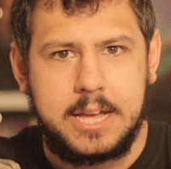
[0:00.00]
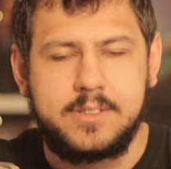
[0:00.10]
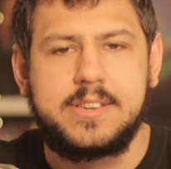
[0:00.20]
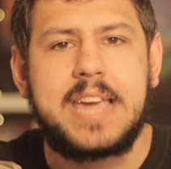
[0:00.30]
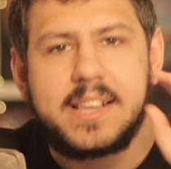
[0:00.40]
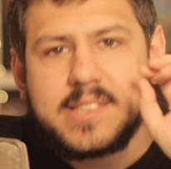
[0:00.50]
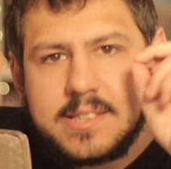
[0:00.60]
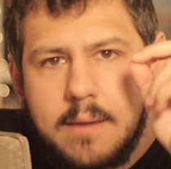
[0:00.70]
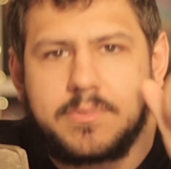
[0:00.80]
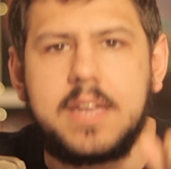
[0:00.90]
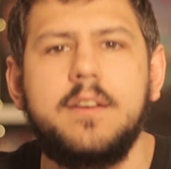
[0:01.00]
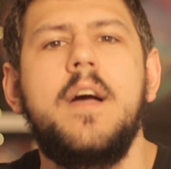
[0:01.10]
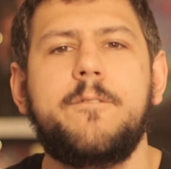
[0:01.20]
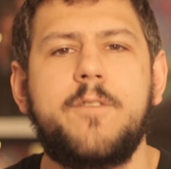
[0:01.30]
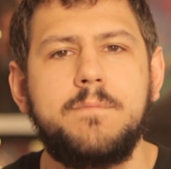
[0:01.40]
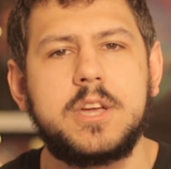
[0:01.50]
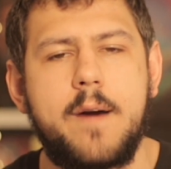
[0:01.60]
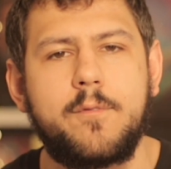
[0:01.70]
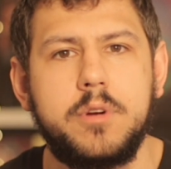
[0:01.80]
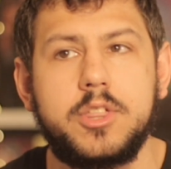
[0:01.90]
to get something from the
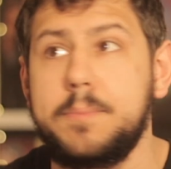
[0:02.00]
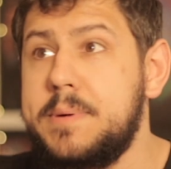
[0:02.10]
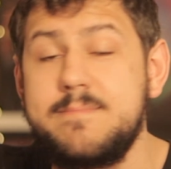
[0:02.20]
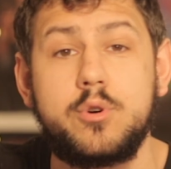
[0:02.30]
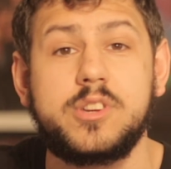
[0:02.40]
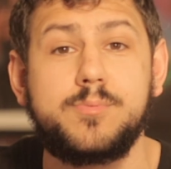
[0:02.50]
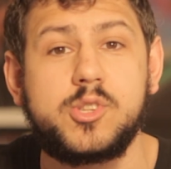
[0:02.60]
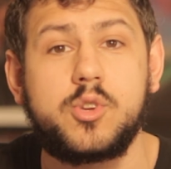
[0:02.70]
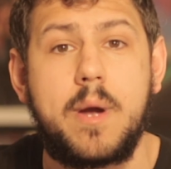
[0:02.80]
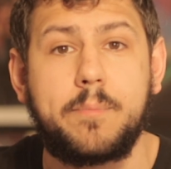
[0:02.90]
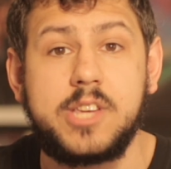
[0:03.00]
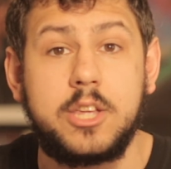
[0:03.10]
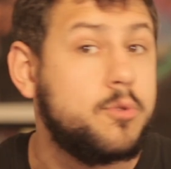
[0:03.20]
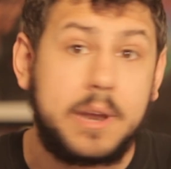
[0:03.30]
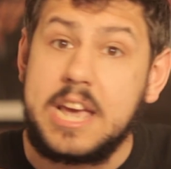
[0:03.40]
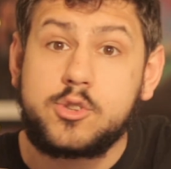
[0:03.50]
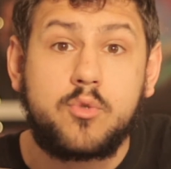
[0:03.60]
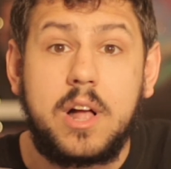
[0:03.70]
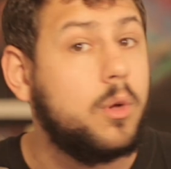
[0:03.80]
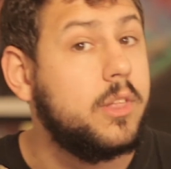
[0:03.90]
government, the people who are supposed to represent you. But
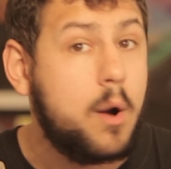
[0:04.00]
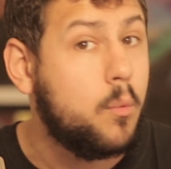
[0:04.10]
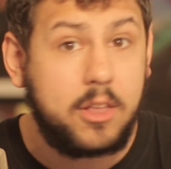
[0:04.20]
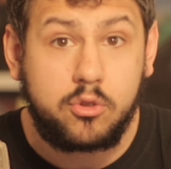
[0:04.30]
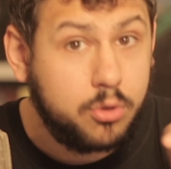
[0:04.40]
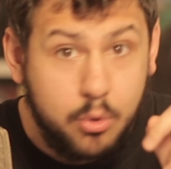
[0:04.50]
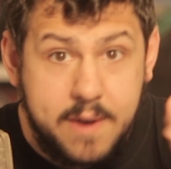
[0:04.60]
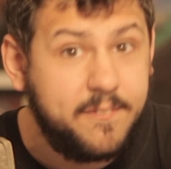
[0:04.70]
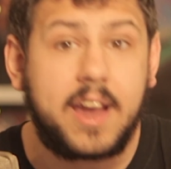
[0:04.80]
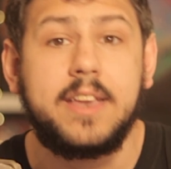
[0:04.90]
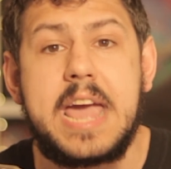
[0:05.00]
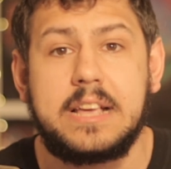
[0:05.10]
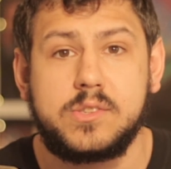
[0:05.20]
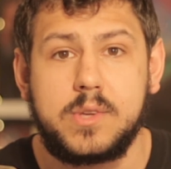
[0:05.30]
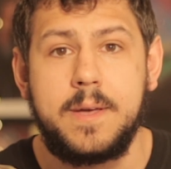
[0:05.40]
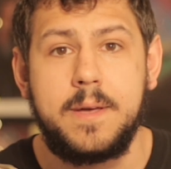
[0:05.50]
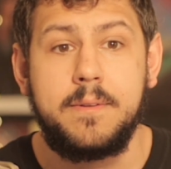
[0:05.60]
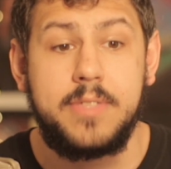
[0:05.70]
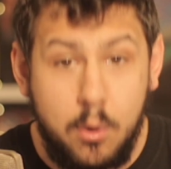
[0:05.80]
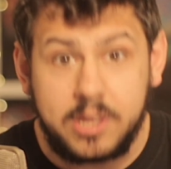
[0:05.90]
Israel will not wait three fucking days.
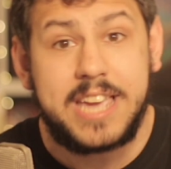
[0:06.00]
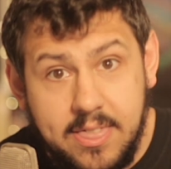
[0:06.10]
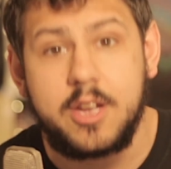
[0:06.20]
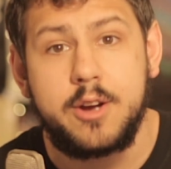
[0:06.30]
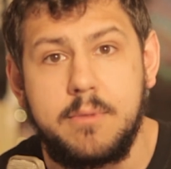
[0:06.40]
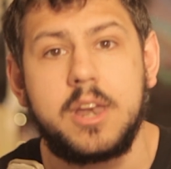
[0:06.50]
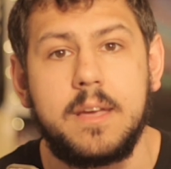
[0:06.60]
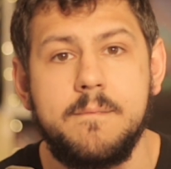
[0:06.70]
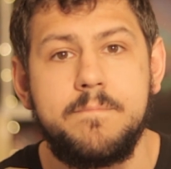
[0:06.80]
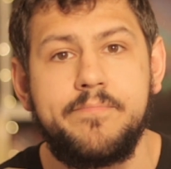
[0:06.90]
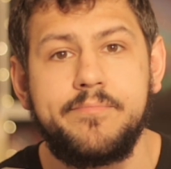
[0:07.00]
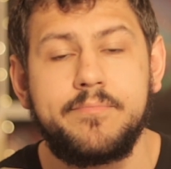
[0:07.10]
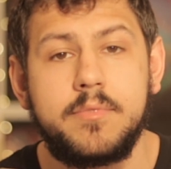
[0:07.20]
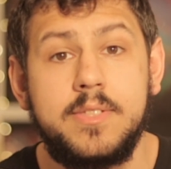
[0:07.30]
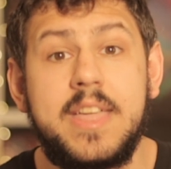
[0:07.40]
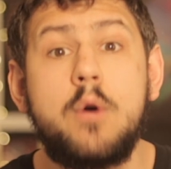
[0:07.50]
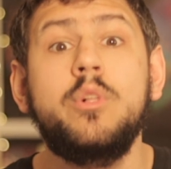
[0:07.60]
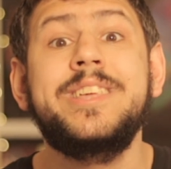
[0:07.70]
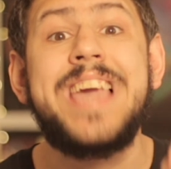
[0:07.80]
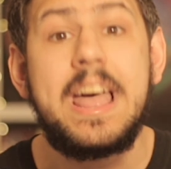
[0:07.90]
They will get their money. They
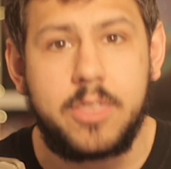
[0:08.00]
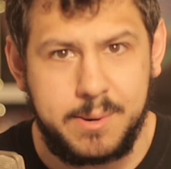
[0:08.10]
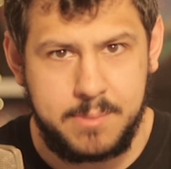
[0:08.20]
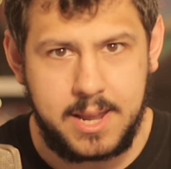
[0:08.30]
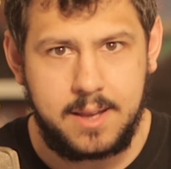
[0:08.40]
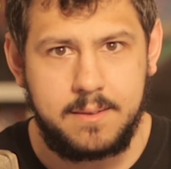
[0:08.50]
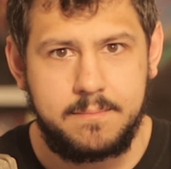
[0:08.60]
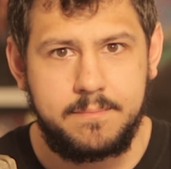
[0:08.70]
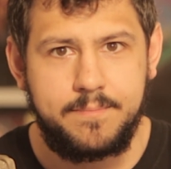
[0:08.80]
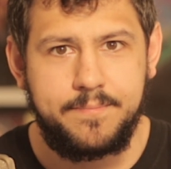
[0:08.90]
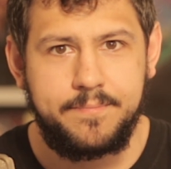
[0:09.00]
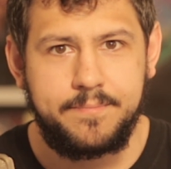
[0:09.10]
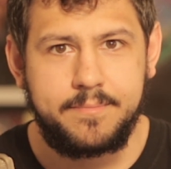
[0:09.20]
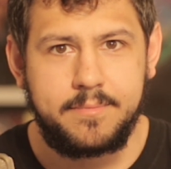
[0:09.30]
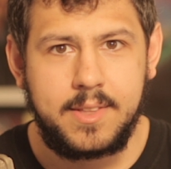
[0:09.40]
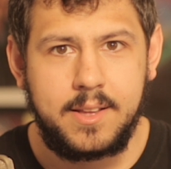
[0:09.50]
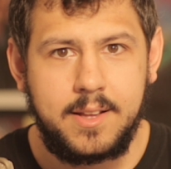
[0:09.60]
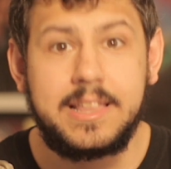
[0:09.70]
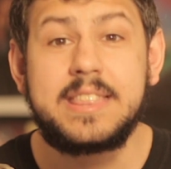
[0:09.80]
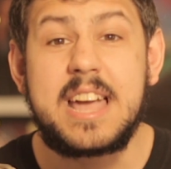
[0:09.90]
will get their money.
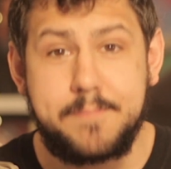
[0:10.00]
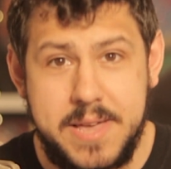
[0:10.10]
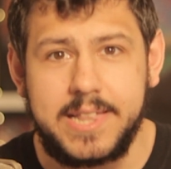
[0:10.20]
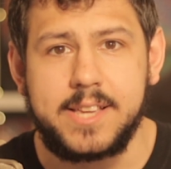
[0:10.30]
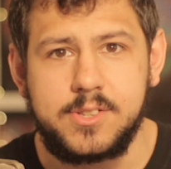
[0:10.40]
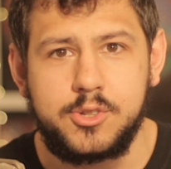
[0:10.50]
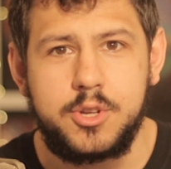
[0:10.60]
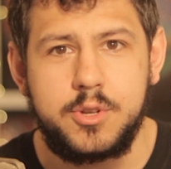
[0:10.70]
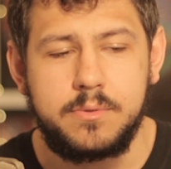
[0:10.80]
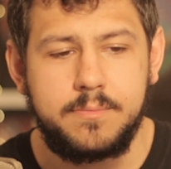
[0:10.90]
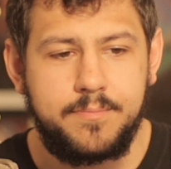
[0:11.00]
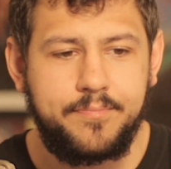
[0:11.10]
Let that be a lesson to you.